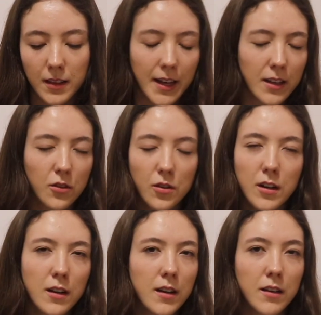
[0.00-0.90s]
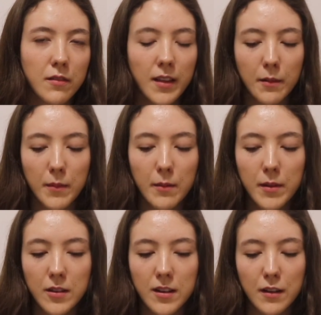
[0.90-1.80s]
like you couldn't even like maybe
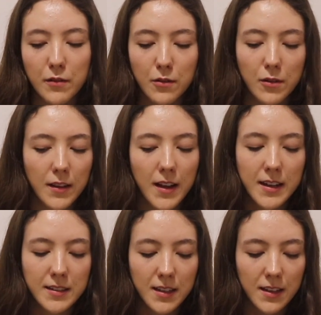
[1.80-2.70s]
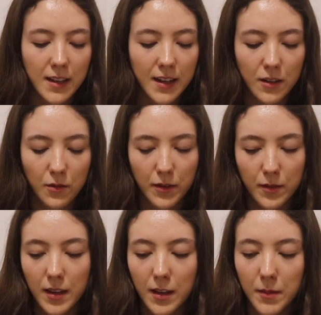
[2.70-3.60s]
you didn't even realize that like you were
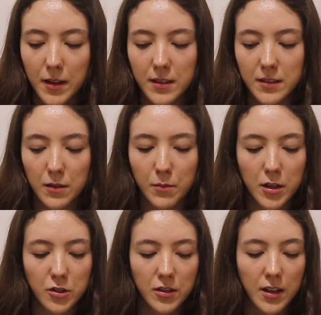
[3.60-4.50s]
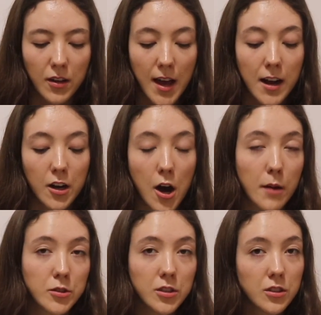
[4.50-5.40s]
thinking about this so much or that you had an
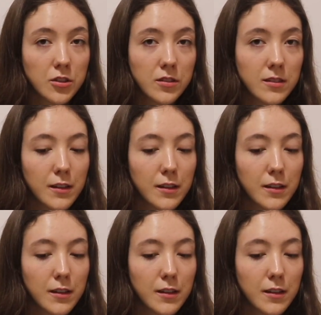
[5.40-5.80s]
option to choose a